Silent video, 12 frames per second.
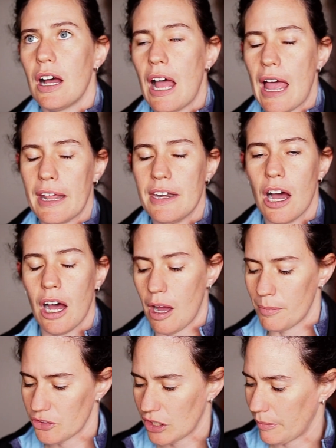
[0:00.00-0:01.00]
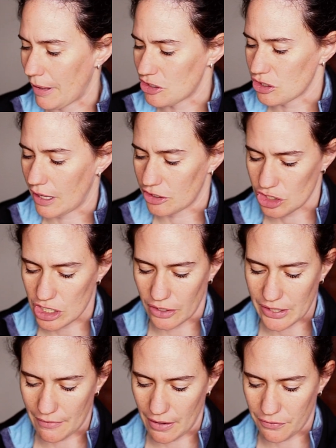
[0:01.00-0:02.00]
And I'm just going to mention that she does
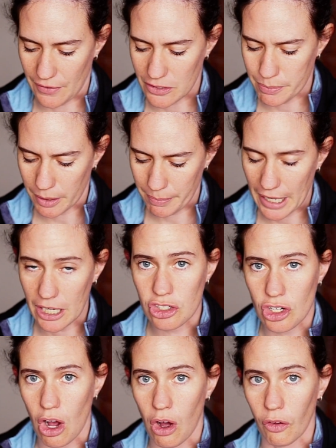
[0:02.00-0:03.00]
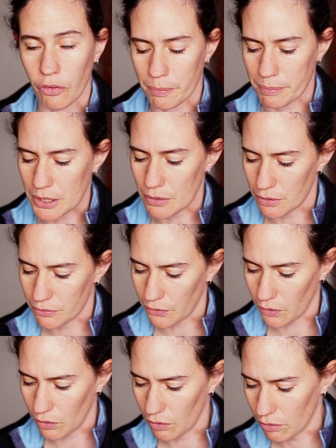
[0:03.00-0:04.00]
have a Facebook page called
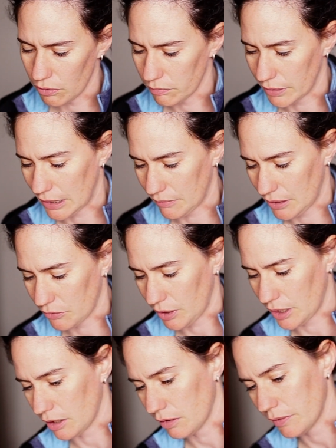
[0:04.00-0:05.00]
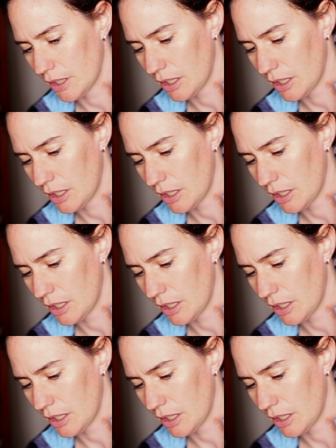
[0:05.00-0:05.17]
it's right here.